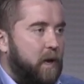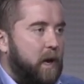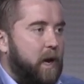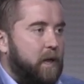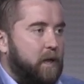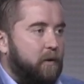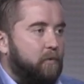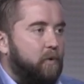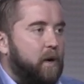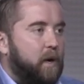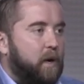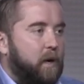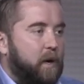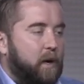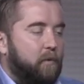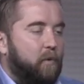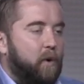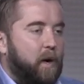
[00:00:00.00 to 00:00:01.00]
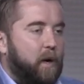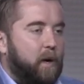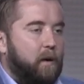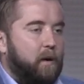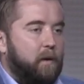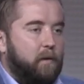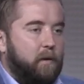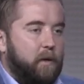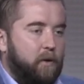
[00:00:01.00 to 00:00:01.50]
And they're going to want
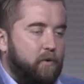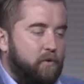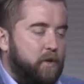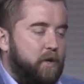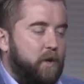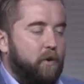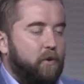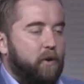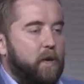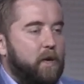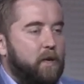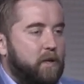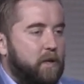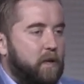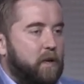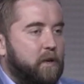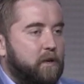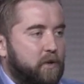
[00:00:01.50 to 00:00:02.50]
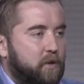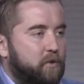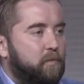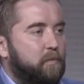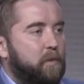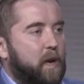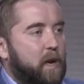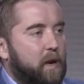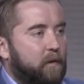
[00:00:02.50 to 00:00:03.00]
to use tokens and
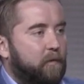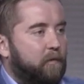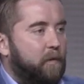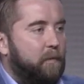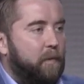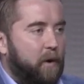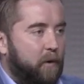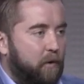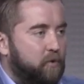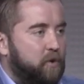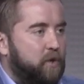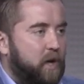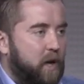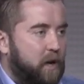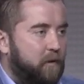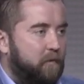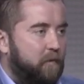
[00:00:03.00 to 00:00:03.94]
consume data from their own chain